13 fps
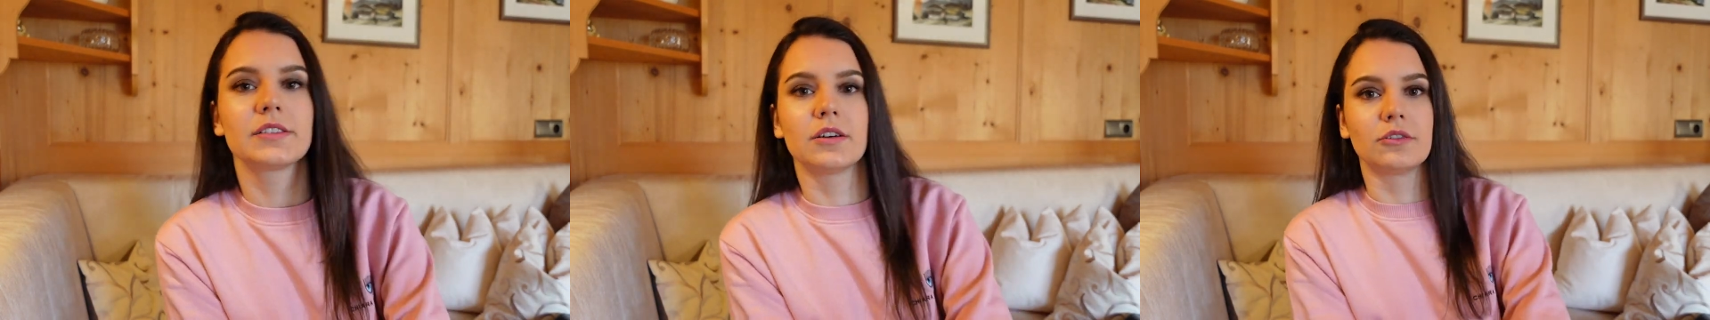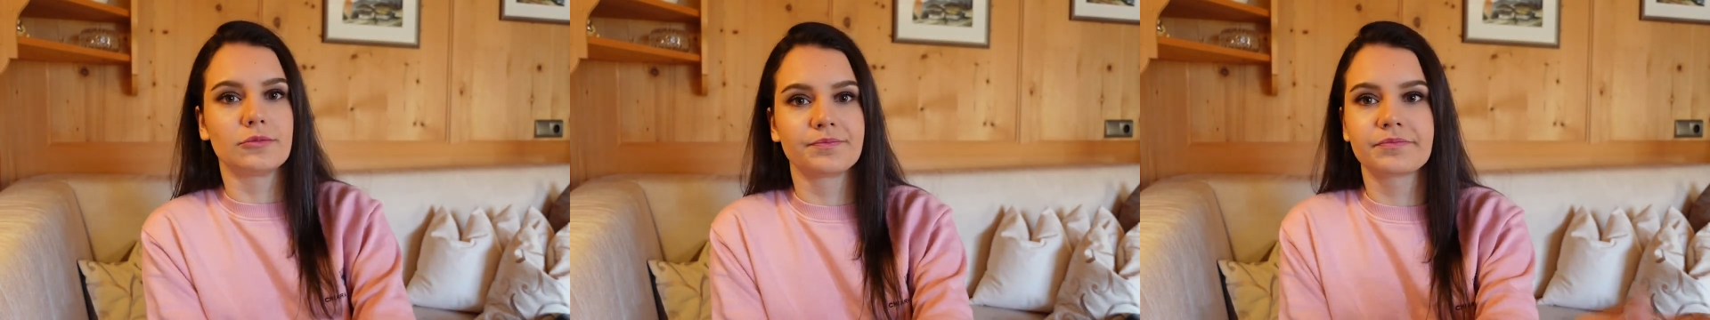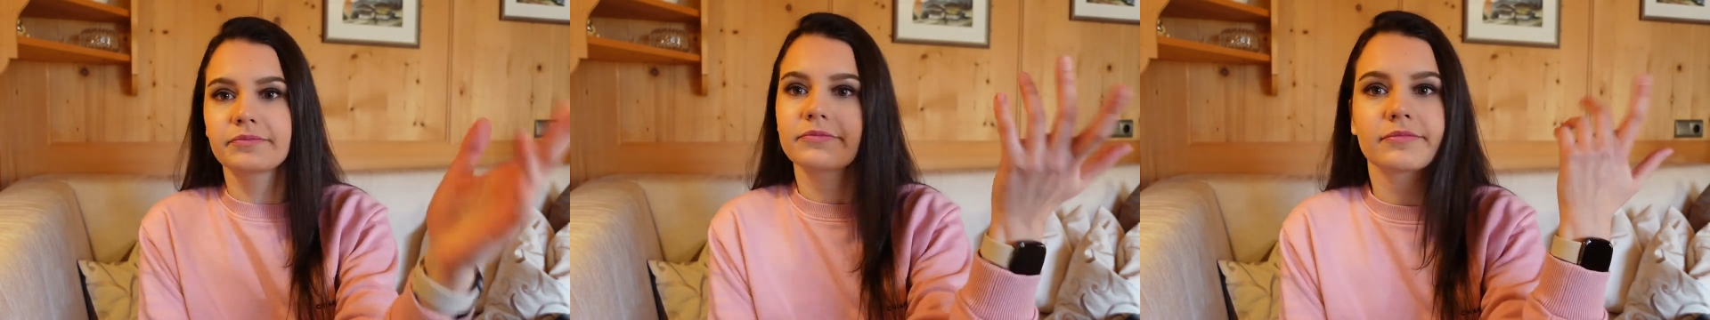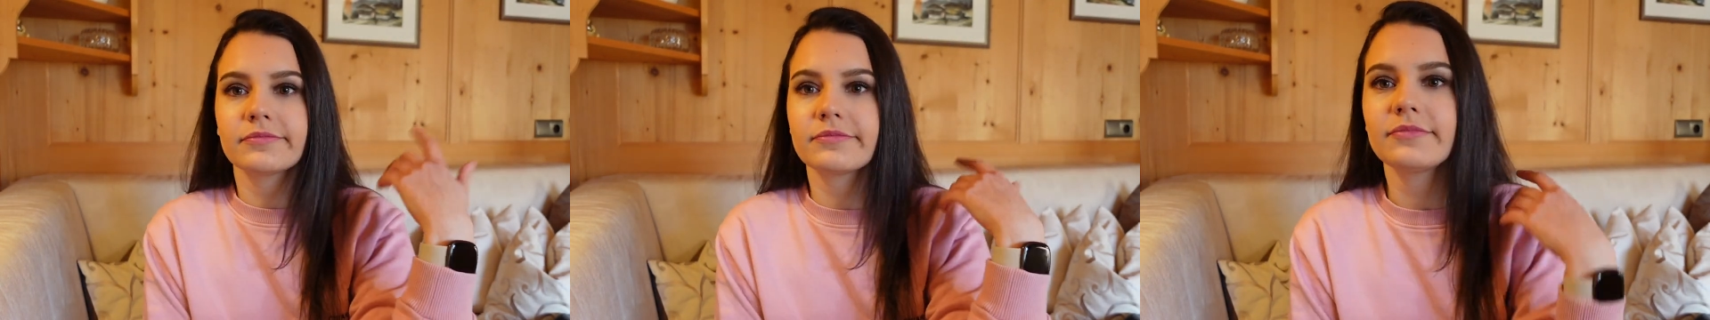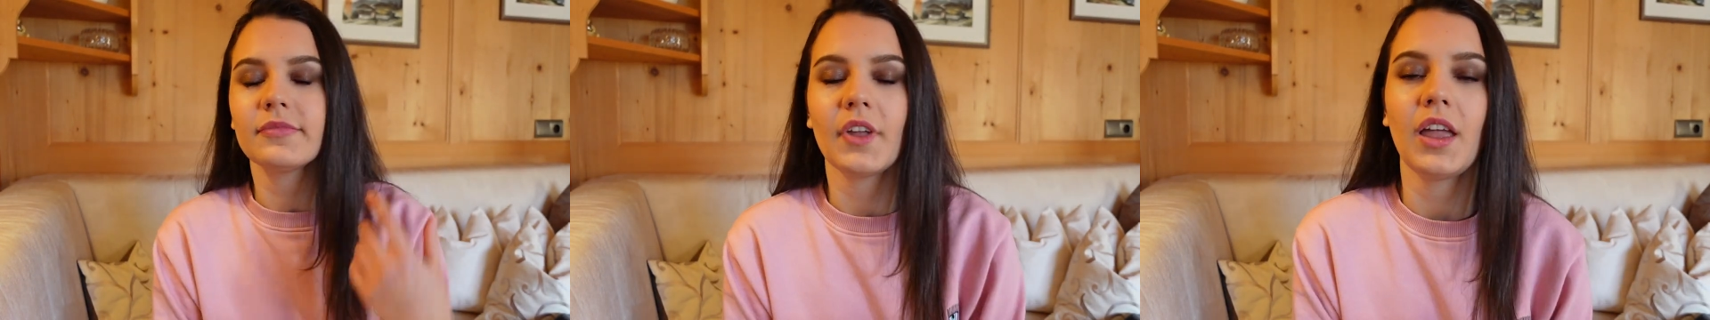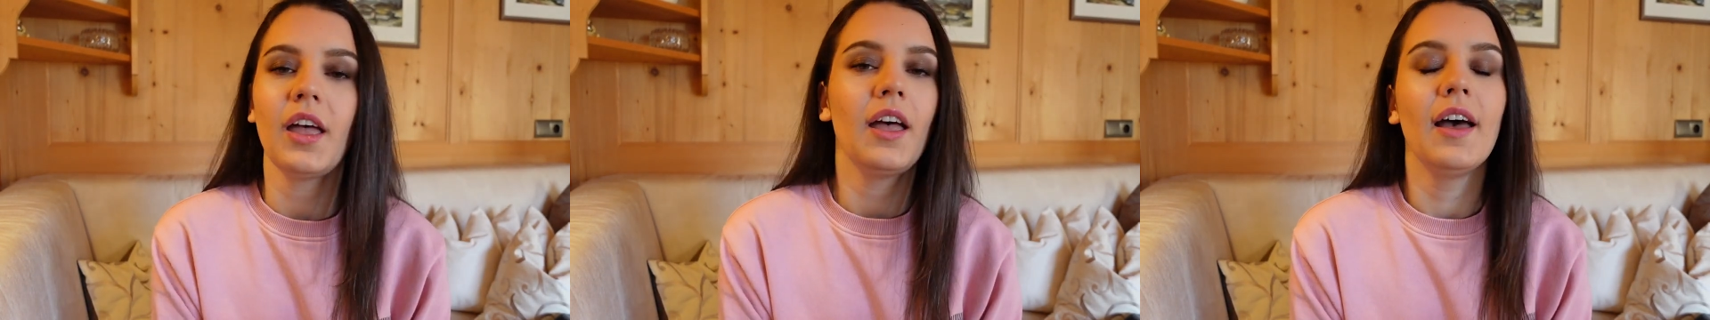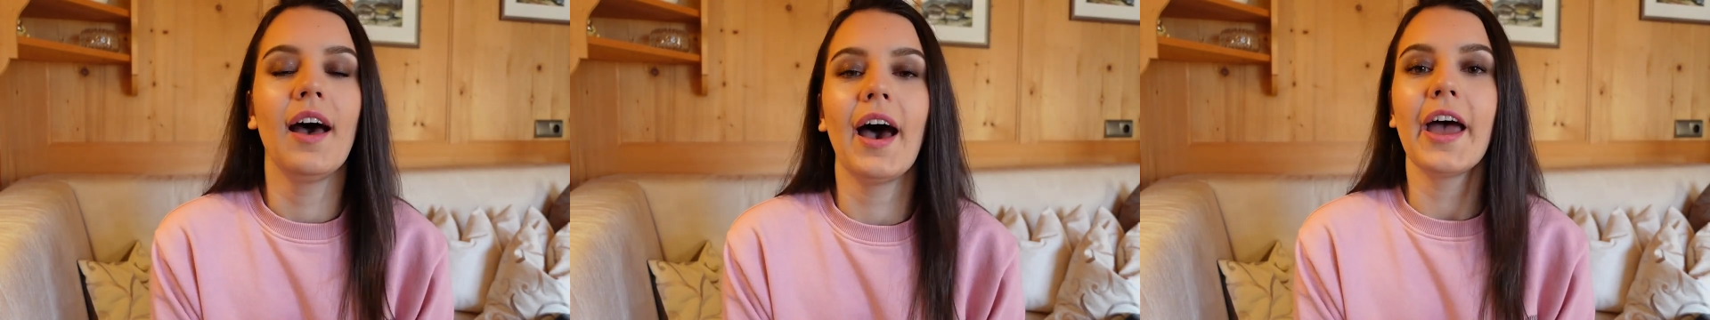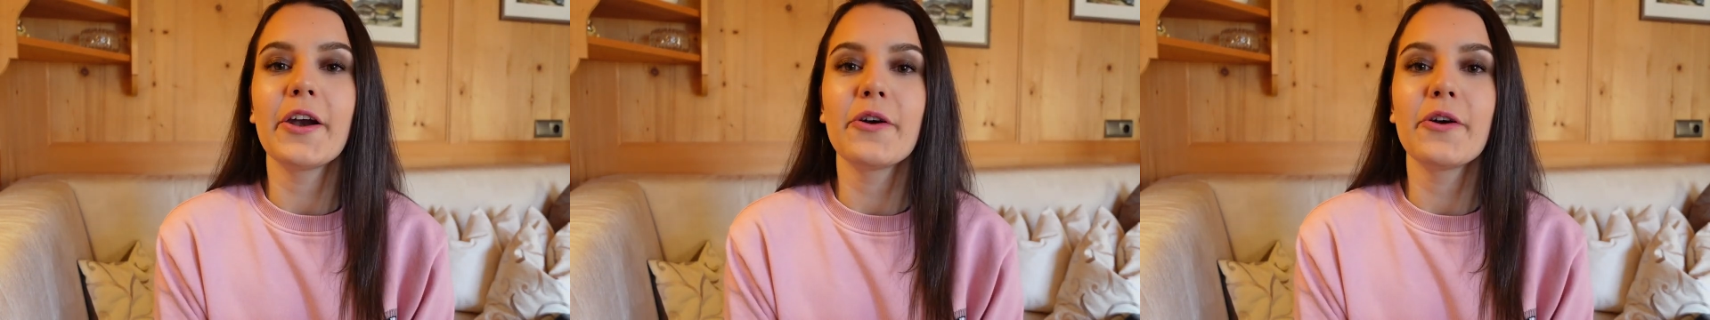so I